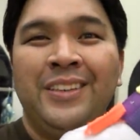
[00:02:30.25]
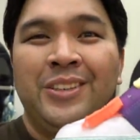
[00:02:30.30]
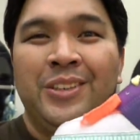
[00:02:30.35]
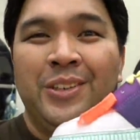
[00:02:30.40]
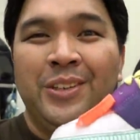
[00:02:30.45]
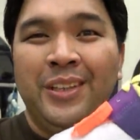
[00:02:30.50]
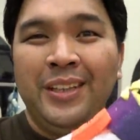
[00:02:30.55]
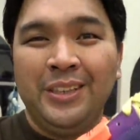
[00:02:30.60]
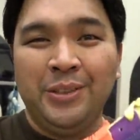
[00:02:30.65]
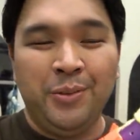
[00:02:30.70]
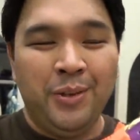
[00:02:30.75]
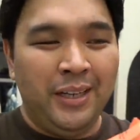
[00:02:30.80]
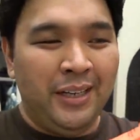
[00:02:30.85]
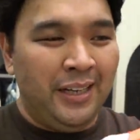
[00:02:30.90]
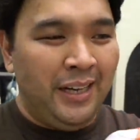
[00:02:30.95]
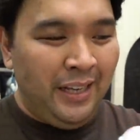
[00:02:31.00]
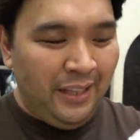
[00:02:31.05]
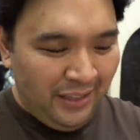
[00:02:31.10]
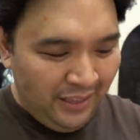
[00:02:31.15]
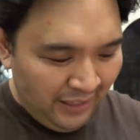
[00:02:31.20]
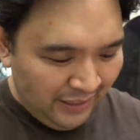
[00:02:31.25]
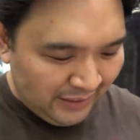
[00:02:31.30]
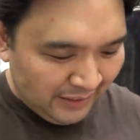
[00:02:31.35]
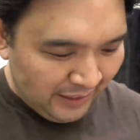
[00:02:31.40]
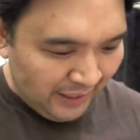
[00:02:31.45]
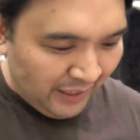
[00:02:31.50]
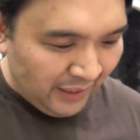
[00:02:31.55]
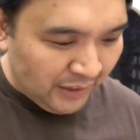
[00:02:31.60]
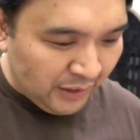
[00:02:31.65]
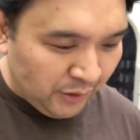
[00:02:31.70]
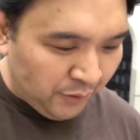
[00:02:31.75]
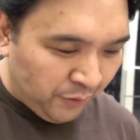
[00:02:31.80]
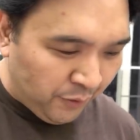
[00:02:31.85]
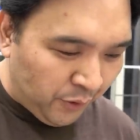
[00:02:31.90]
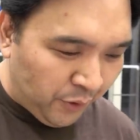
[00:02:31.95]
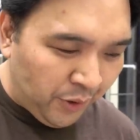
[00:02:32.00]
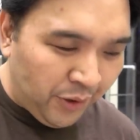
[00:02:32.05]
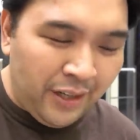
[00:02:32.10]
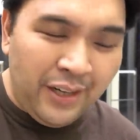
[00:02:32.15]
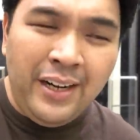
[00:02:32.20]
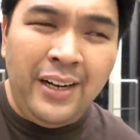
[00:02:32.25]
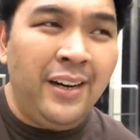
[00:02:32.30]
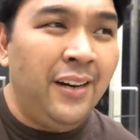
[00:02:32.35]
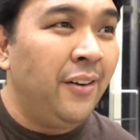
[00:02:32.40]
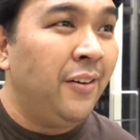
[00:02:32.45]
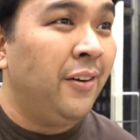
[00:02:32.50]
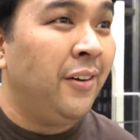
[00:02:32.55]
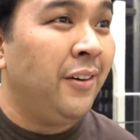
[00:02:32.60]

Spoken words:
So this one, I think, sells for